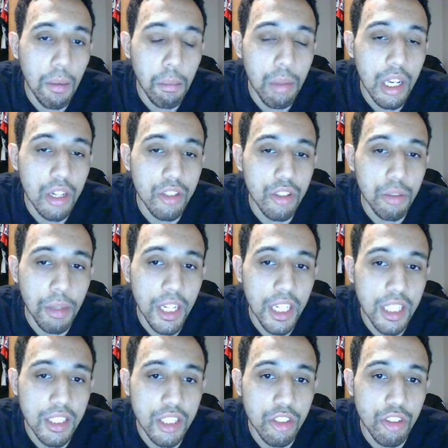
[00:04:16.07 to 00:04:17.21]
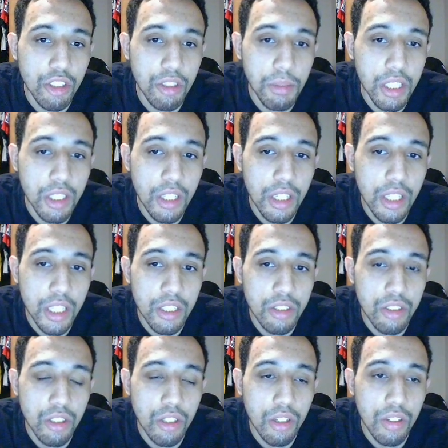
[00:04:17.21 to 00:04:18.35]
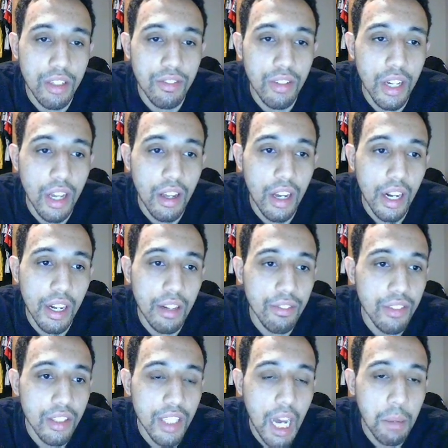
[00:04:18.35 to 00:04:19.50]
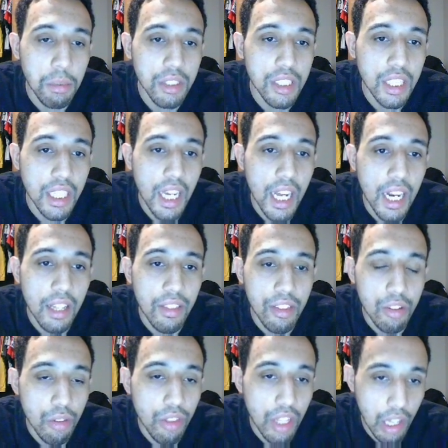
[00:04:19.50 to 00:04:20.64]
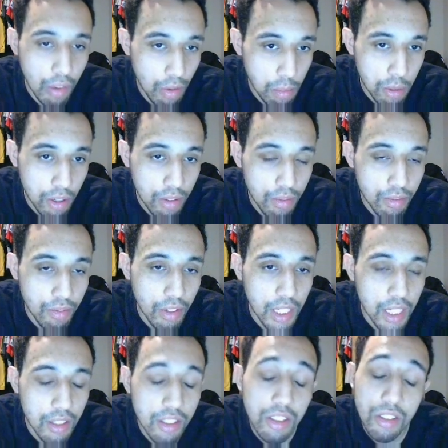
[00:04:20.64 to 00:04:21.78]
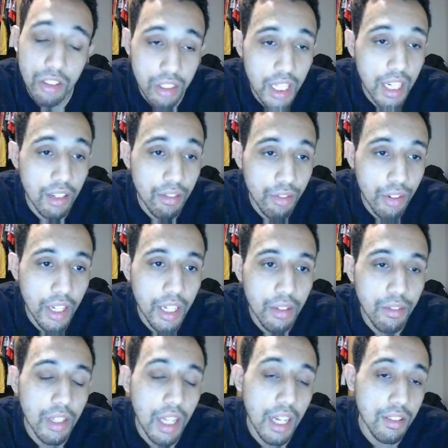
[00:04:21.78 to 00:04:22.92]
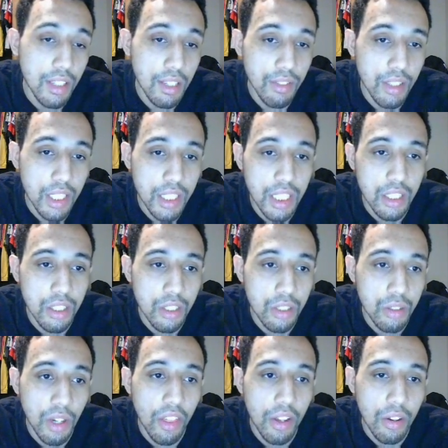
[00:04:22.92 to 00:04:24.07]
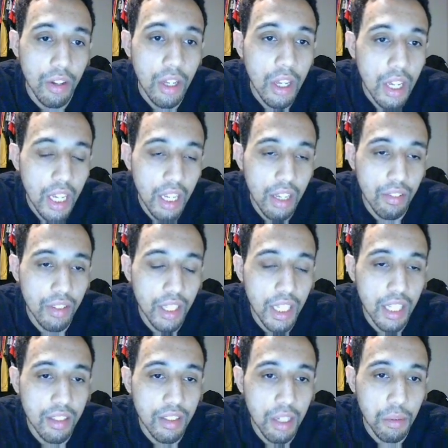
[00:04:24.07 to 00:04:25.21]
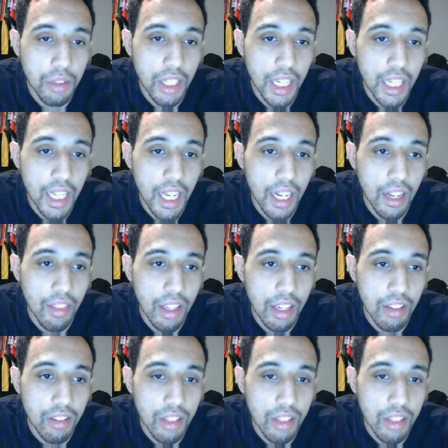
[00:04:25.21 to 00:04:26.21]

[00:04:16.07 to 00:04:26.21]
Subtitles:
Pietro Penny is extremely dirty, so if this happens again, I do think this is their second fight. Last time be a DQ. I think if he gets hit with that again, I think